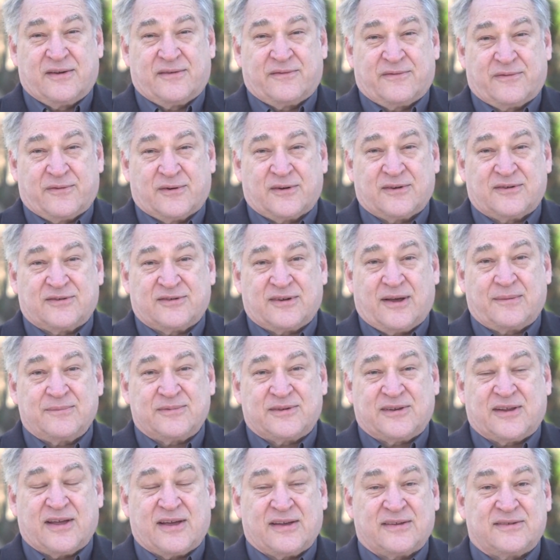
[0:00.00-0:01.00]
First, some
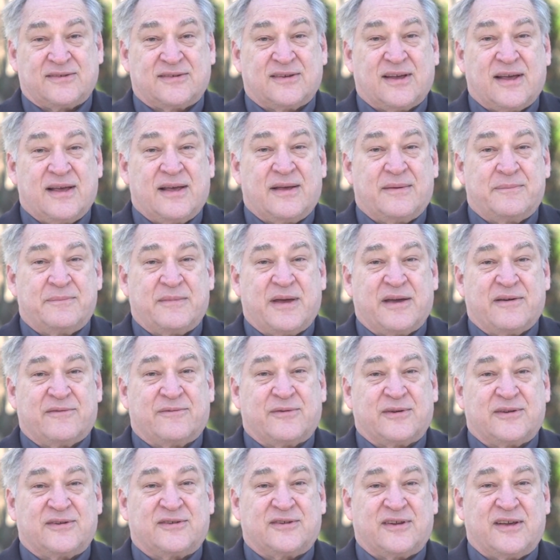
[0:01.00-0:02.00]
states may
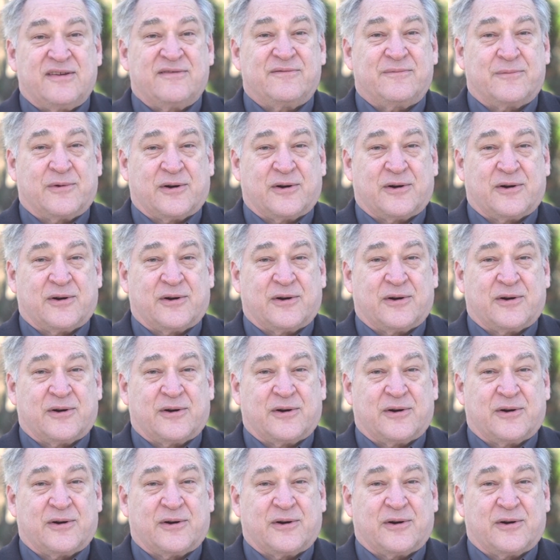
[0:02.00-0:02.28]
have received